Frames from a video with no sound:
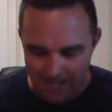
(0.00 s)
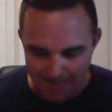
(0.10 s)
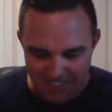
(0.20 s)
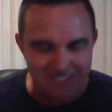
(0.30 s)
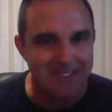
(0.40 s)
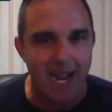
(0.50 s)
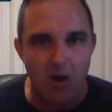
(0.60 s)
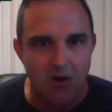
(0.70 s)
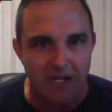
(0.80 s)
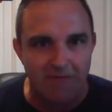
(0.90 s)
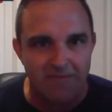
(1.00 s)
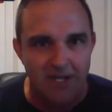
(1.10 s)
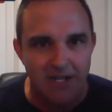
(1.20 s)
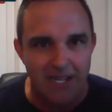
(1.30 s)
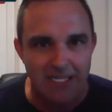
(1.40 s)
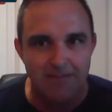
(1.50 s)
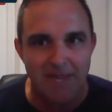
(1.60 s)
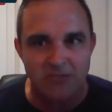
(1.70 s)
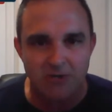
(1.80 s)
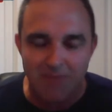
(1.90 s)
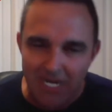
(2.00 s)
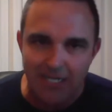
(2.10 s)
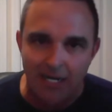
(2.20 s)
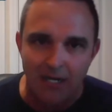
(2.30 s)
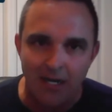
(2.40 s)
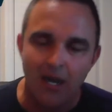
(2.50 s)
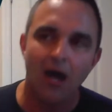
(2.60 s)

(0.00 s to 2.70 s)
and this narrative in the mainstream media?